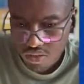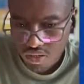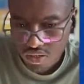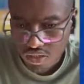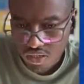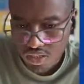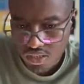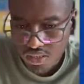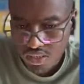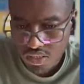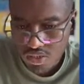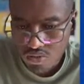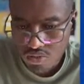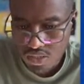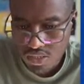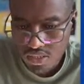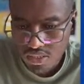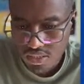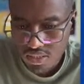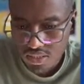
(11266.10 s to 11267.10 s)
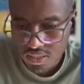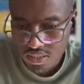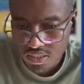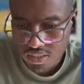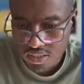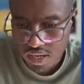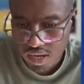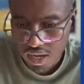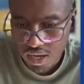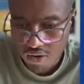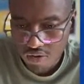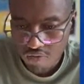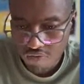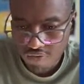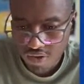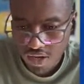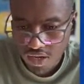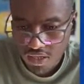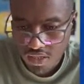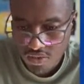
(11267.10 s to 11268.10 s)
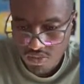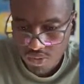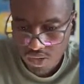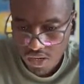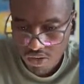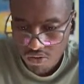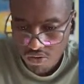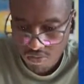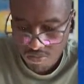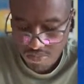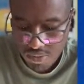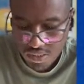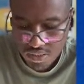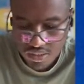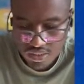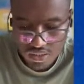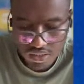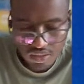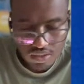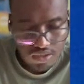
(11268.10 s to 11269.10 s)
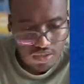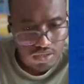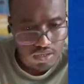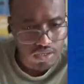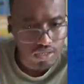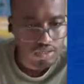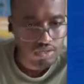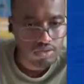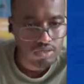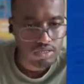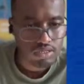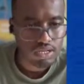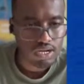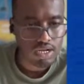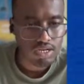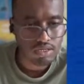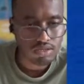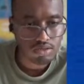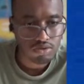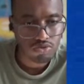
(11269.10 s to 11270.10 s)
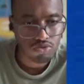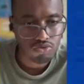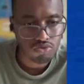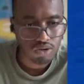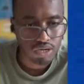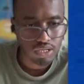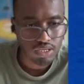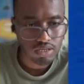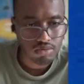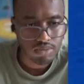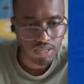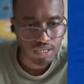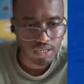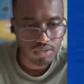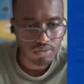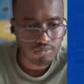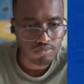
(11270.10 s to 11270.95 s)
Is this the kind of guys we are competing? That is crazy, man.